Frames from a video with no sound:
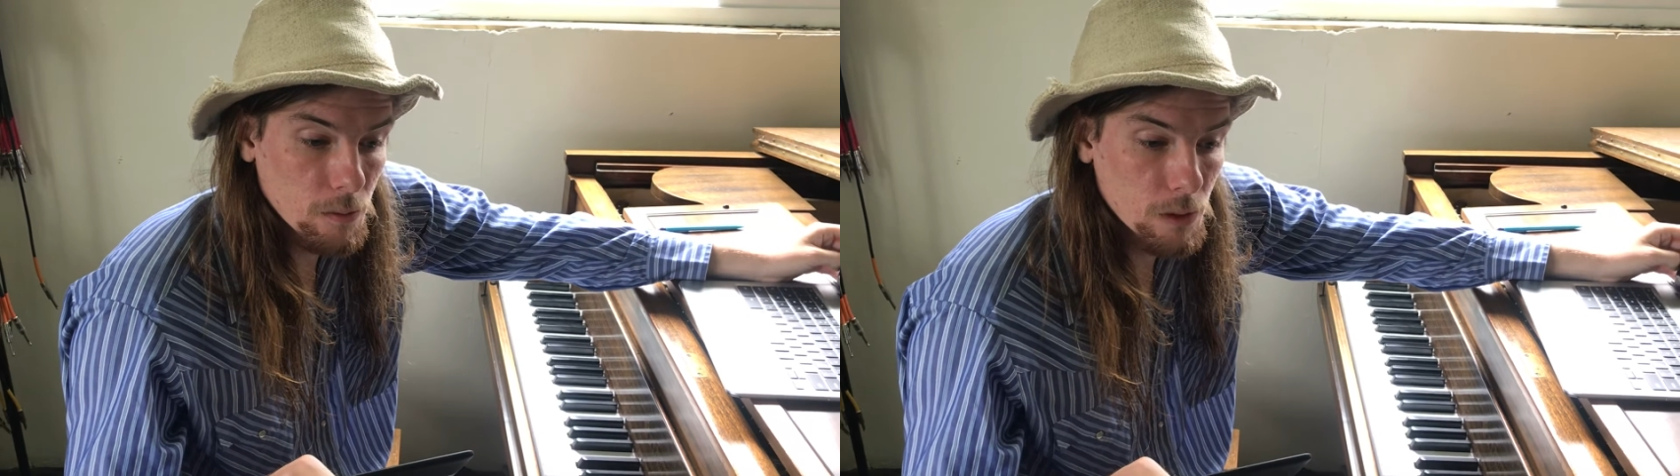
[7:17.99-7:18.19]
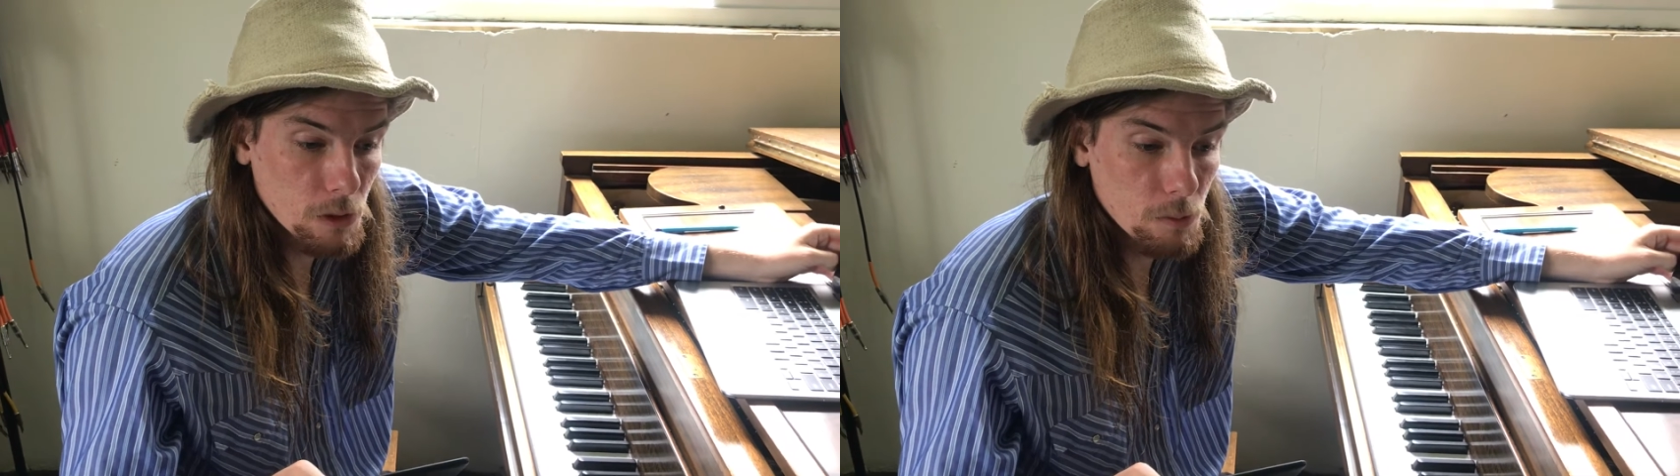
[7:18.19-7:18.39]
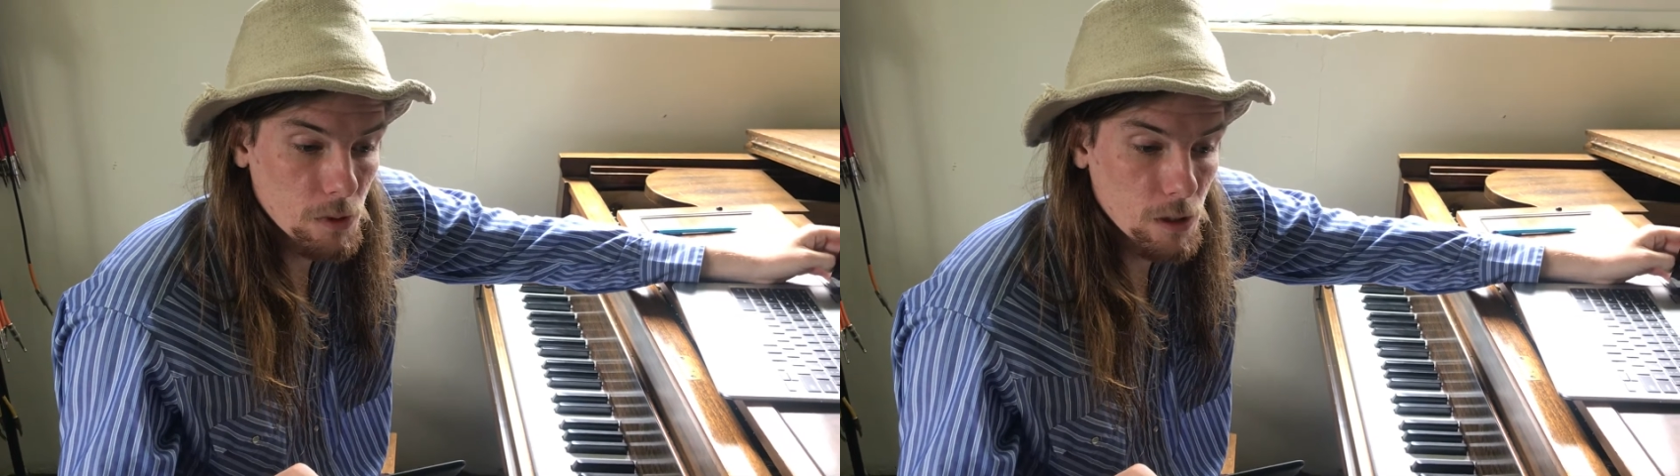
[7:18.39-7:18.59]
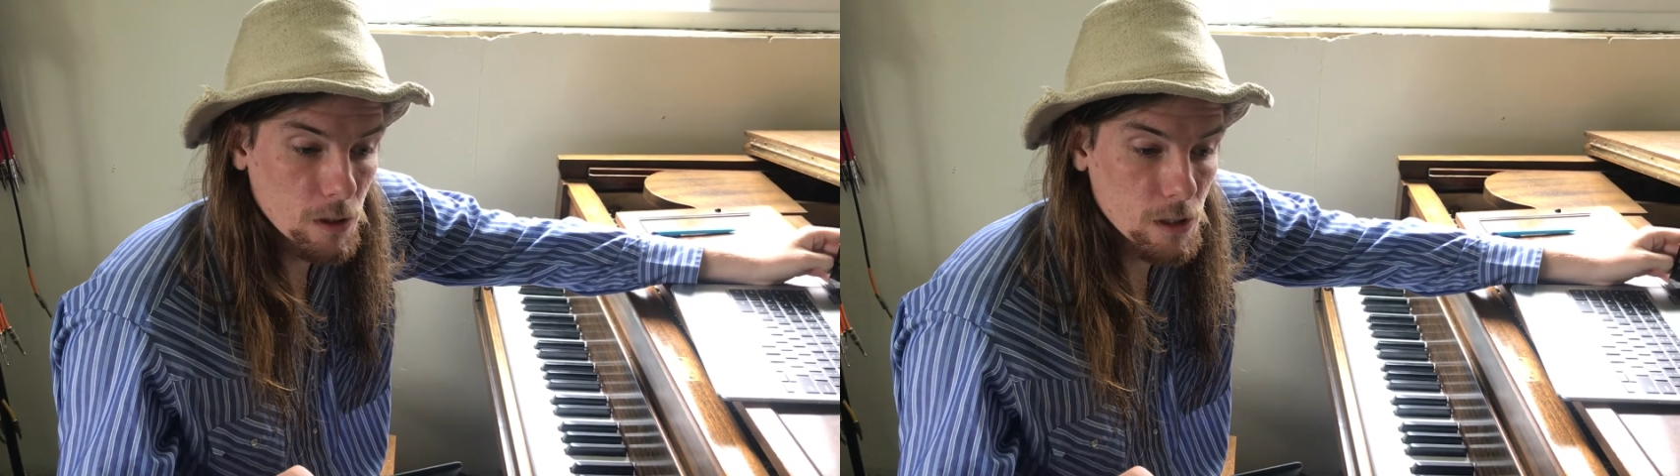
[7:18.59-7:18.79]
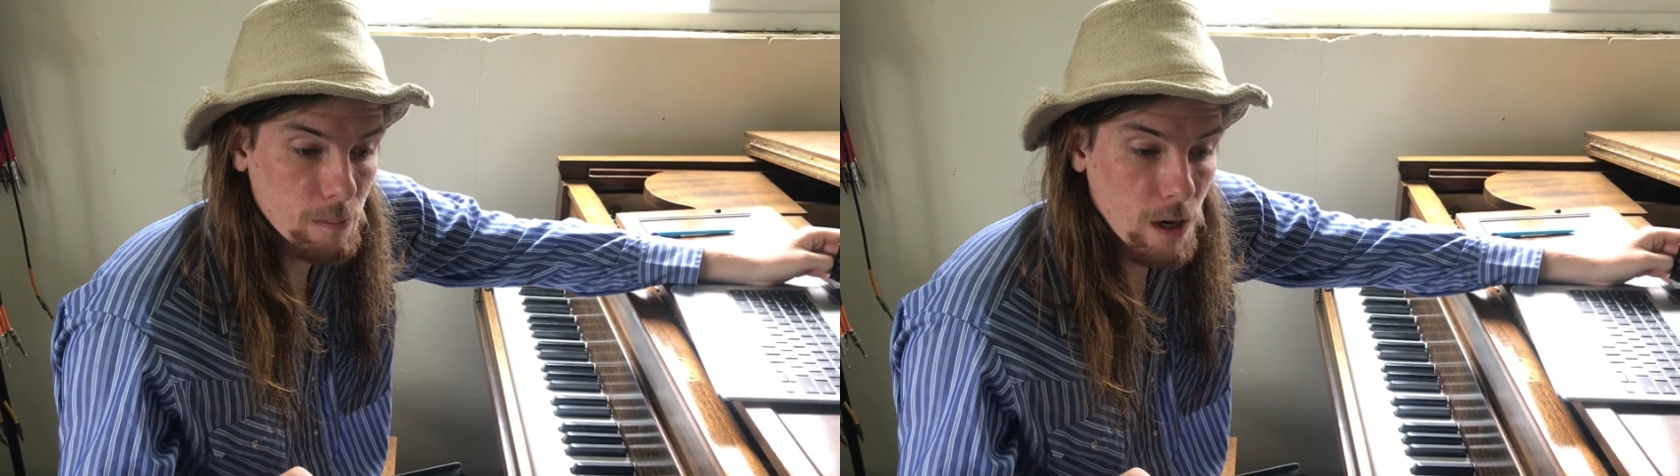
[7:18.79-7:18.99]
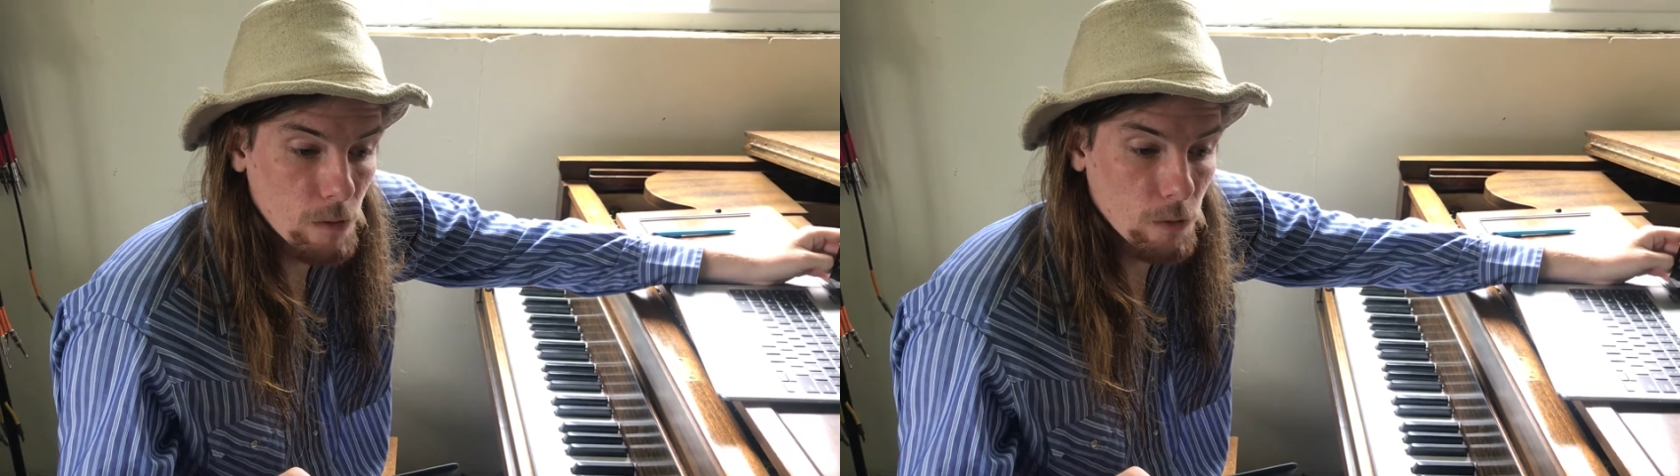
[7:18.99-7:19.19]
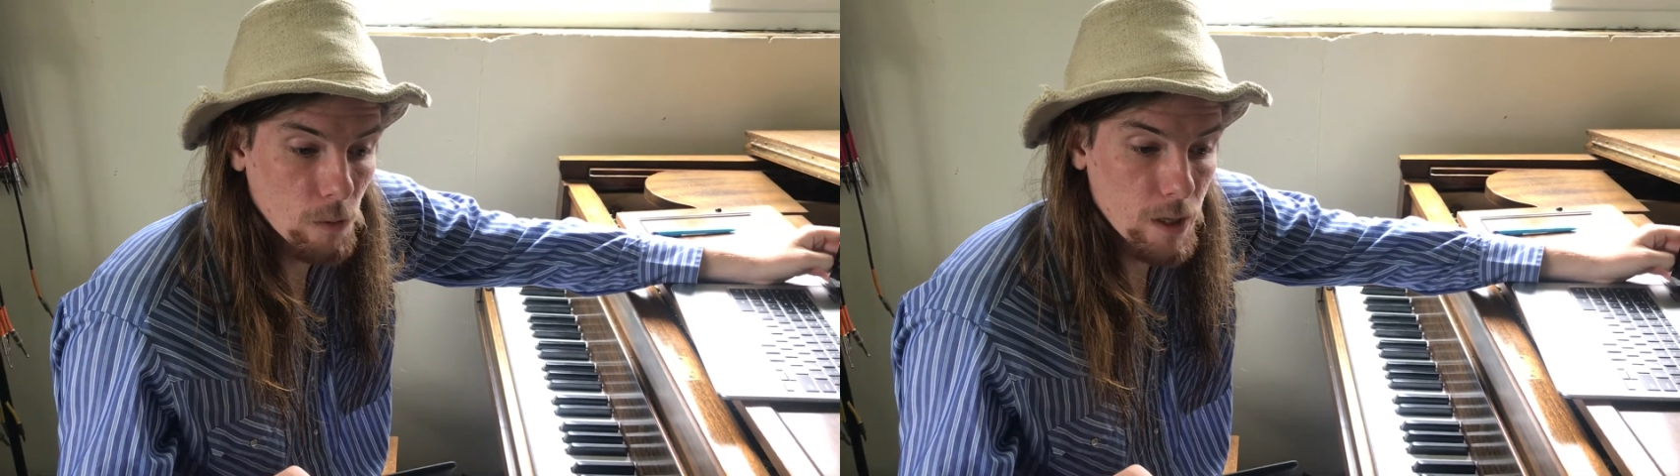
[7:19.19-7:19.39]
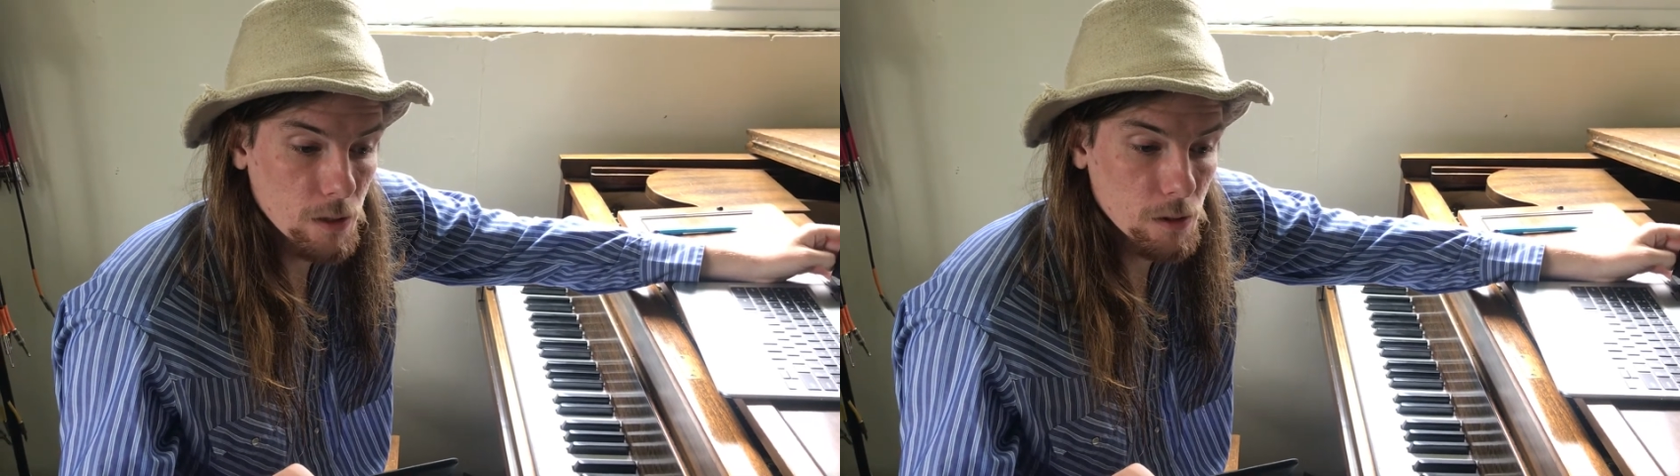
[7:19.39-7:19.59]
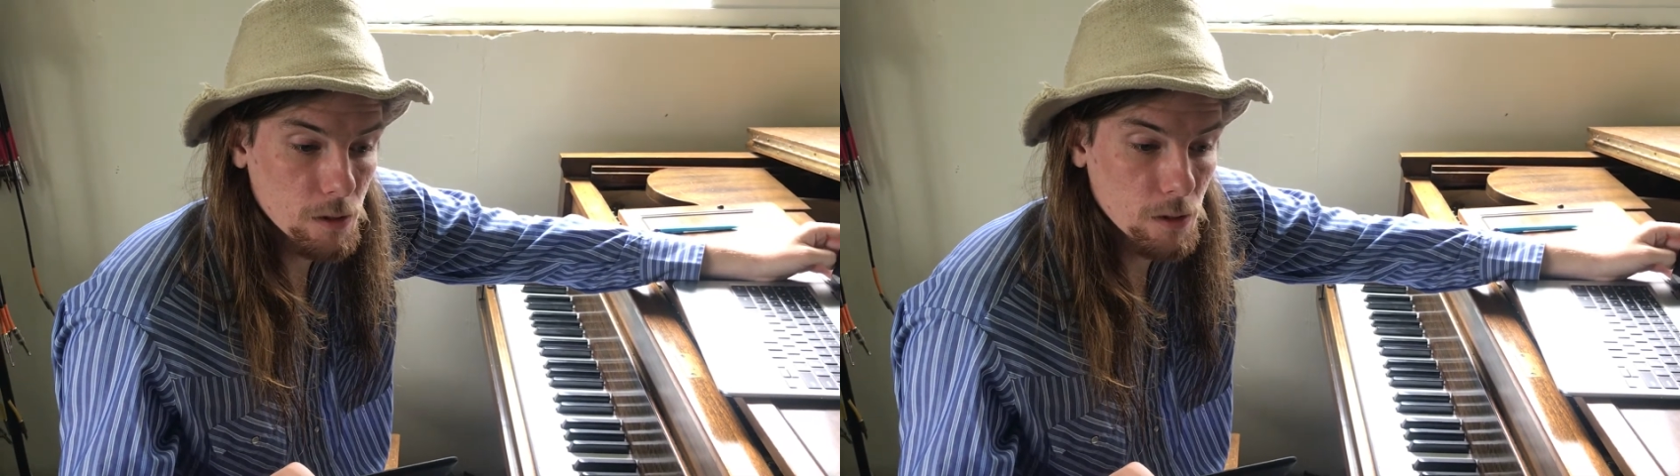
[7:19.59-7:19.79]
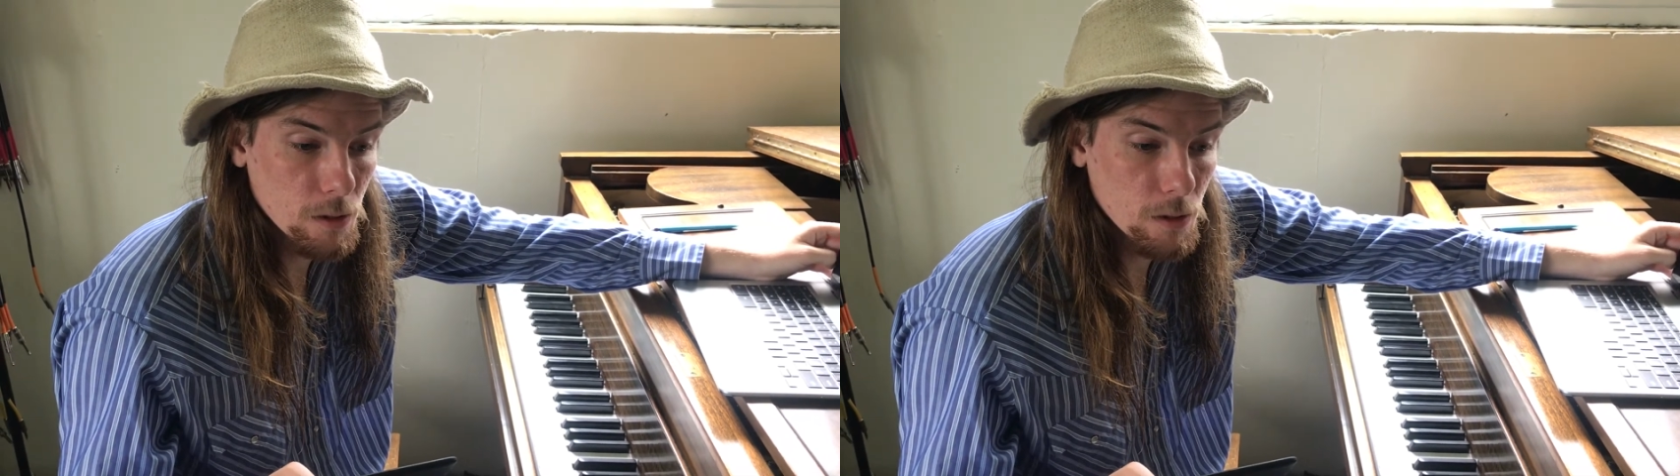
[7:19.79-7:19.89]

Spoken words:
some seriously powerful ways.